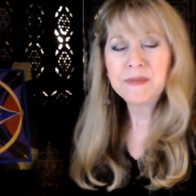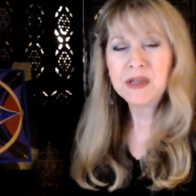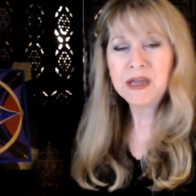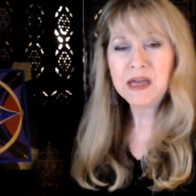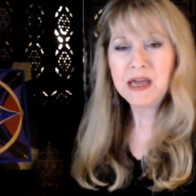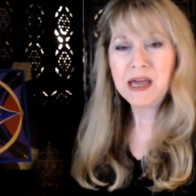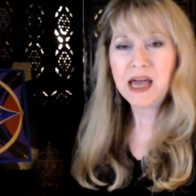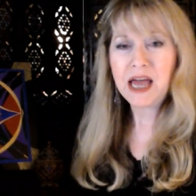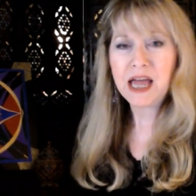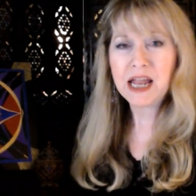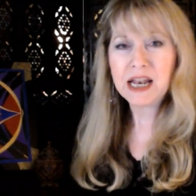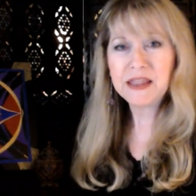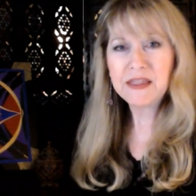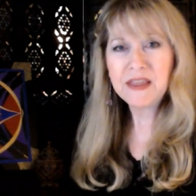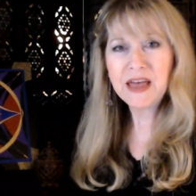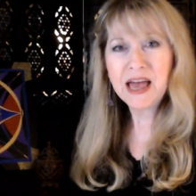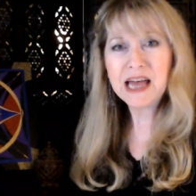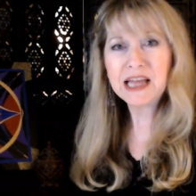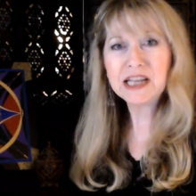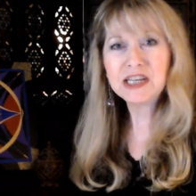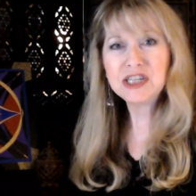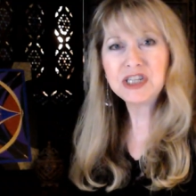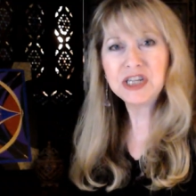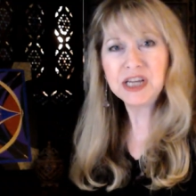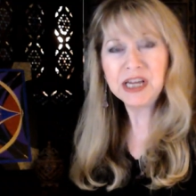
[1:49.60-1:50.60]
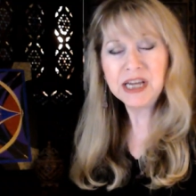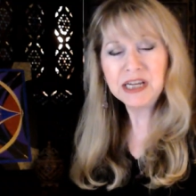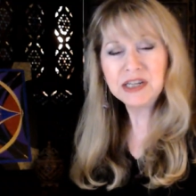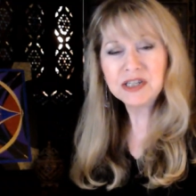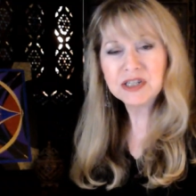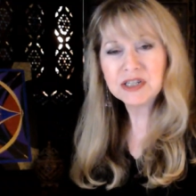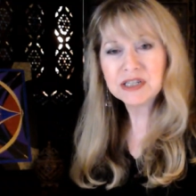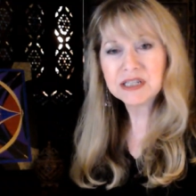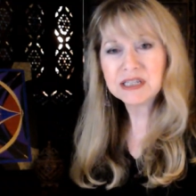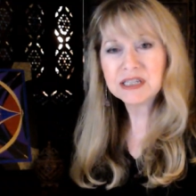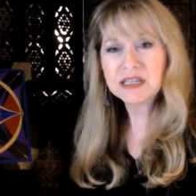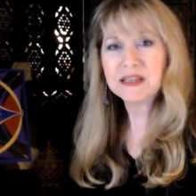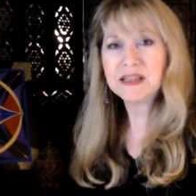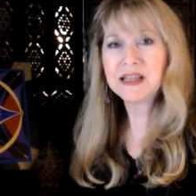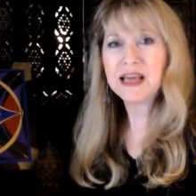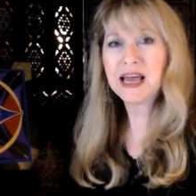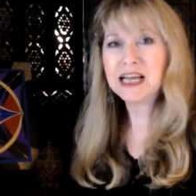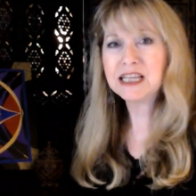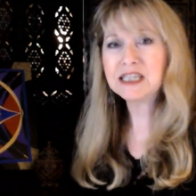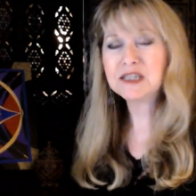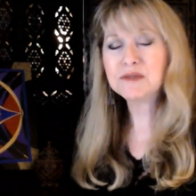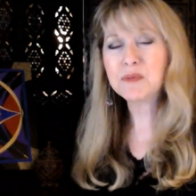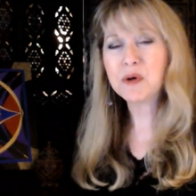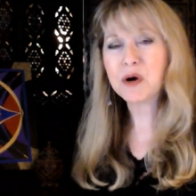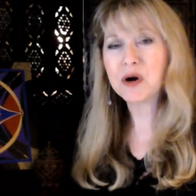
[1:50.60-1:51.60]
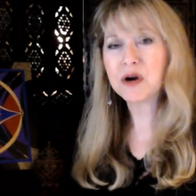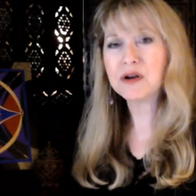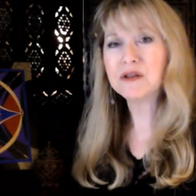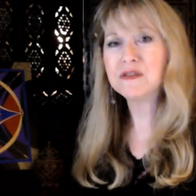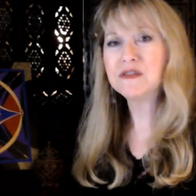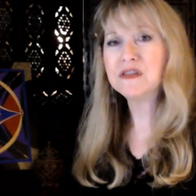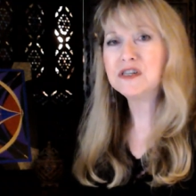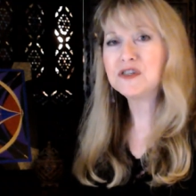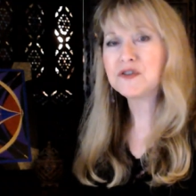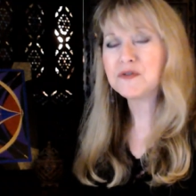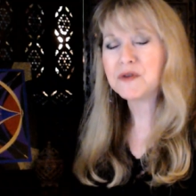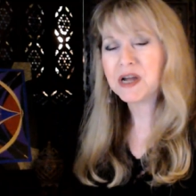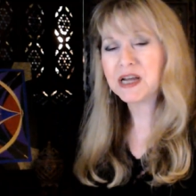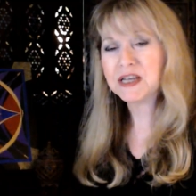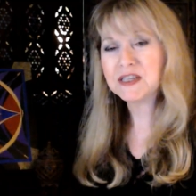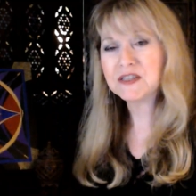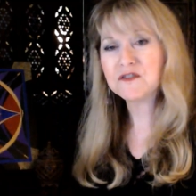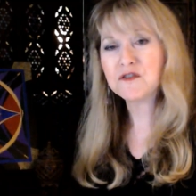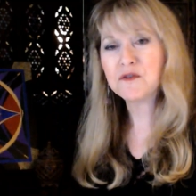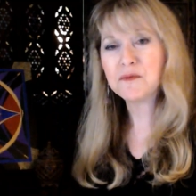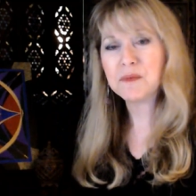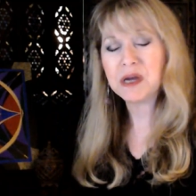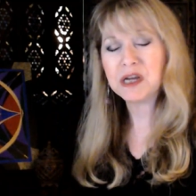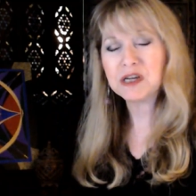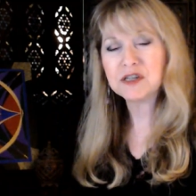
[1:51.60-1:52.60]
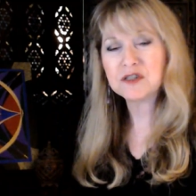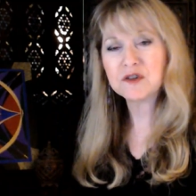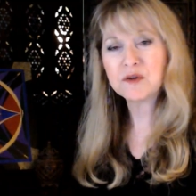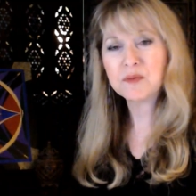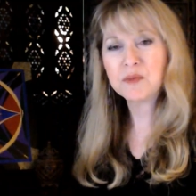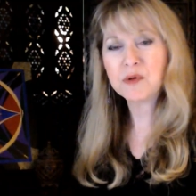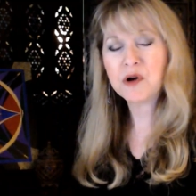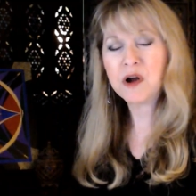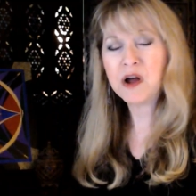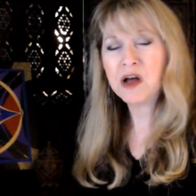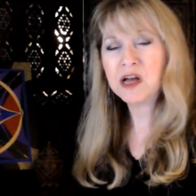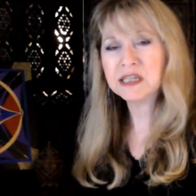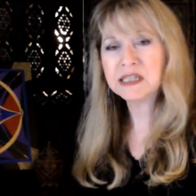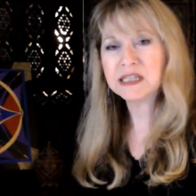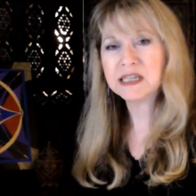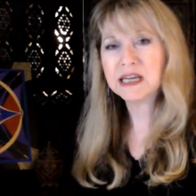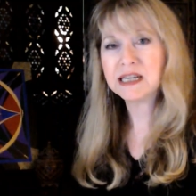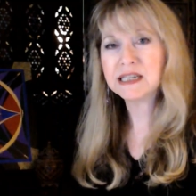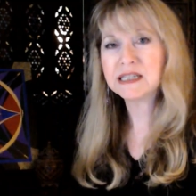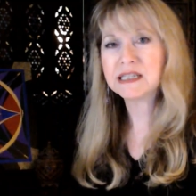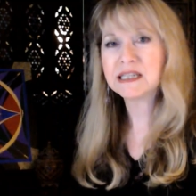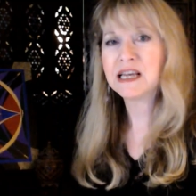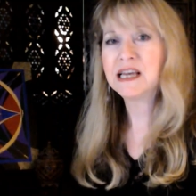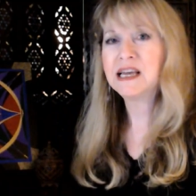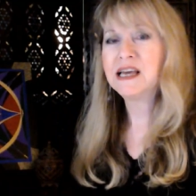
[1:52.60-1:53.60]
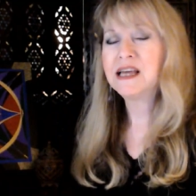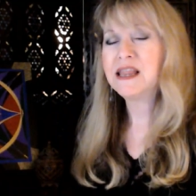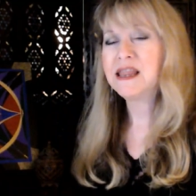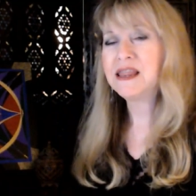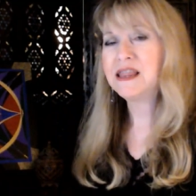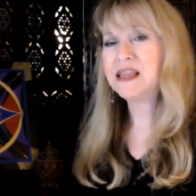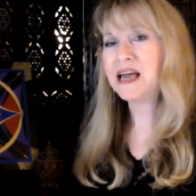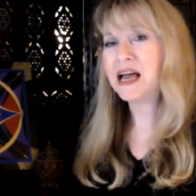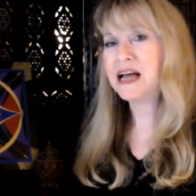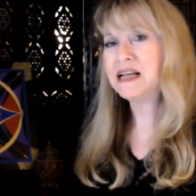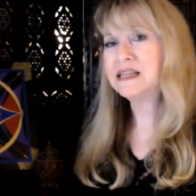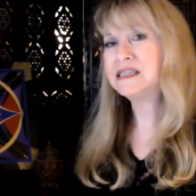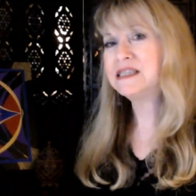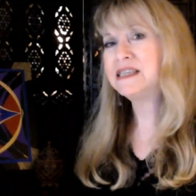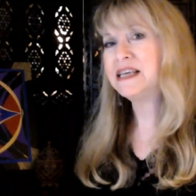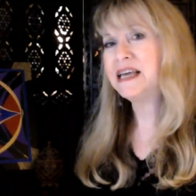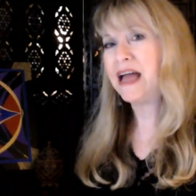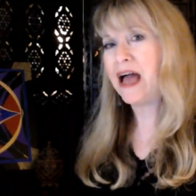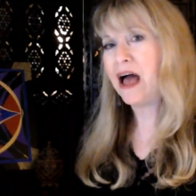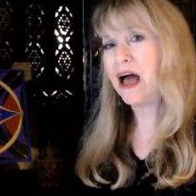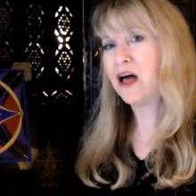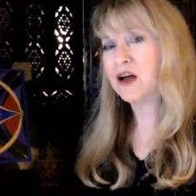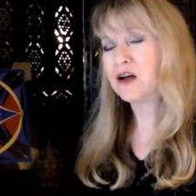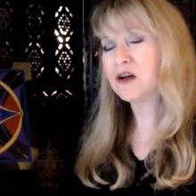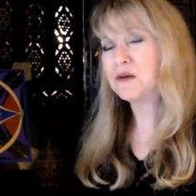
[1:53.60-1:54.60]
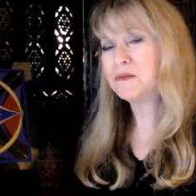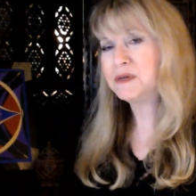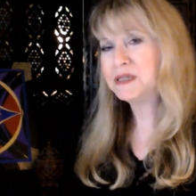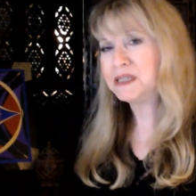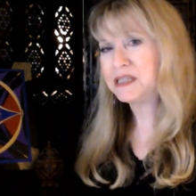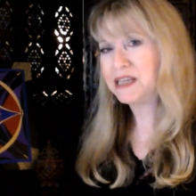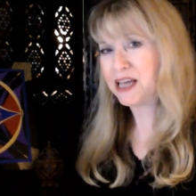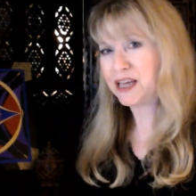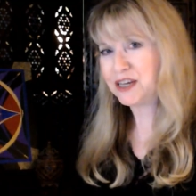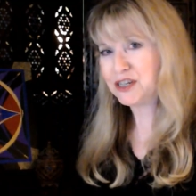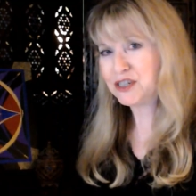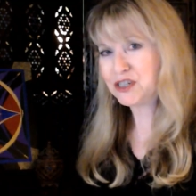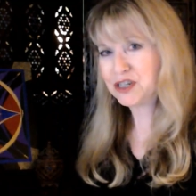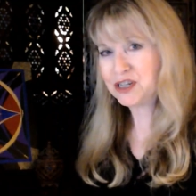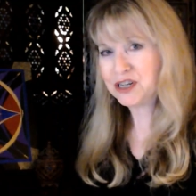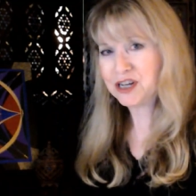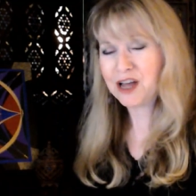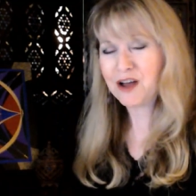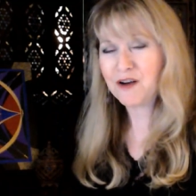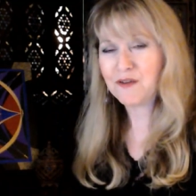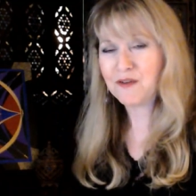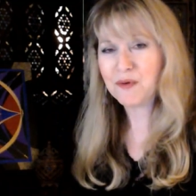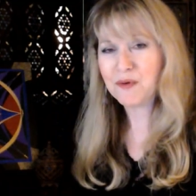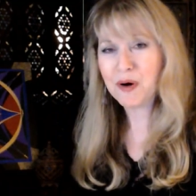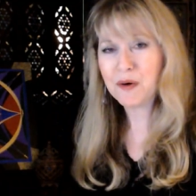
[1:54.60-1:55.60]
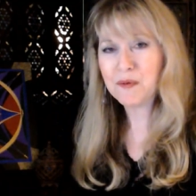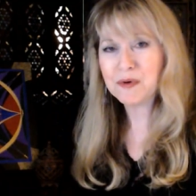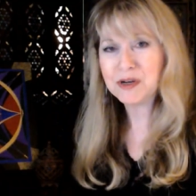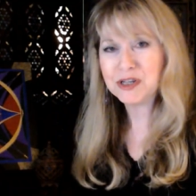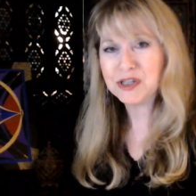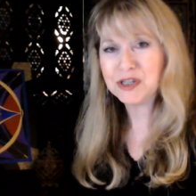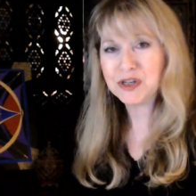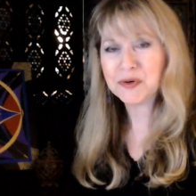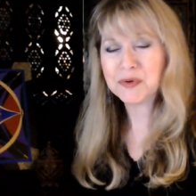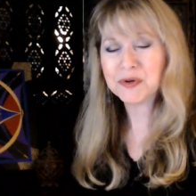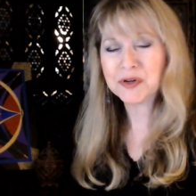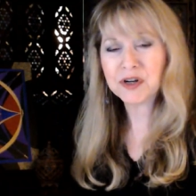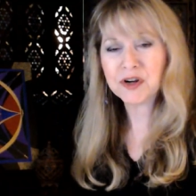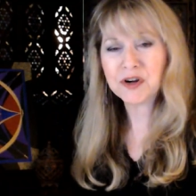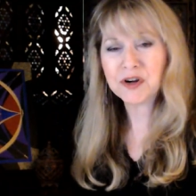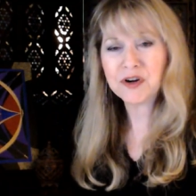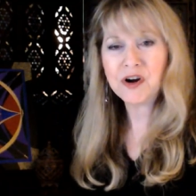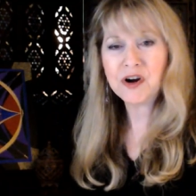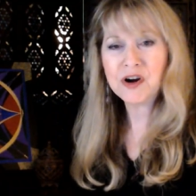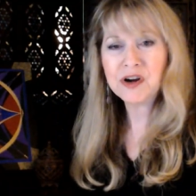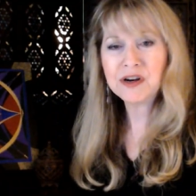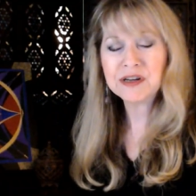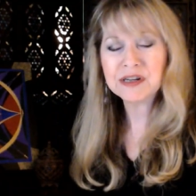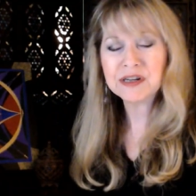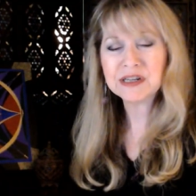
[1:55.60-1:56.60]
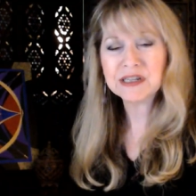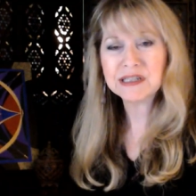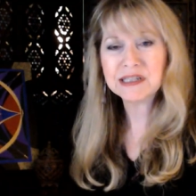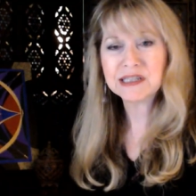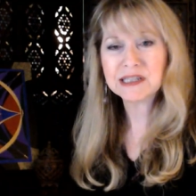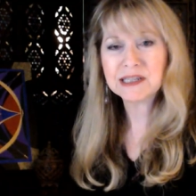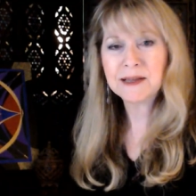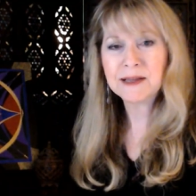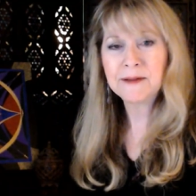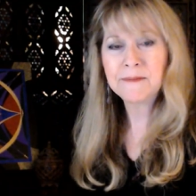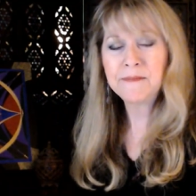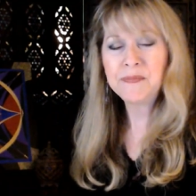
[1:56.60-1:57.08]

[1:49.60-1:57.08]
And that changes, and that's part of the transformational process. That's the alchemization of what we do in our gardens.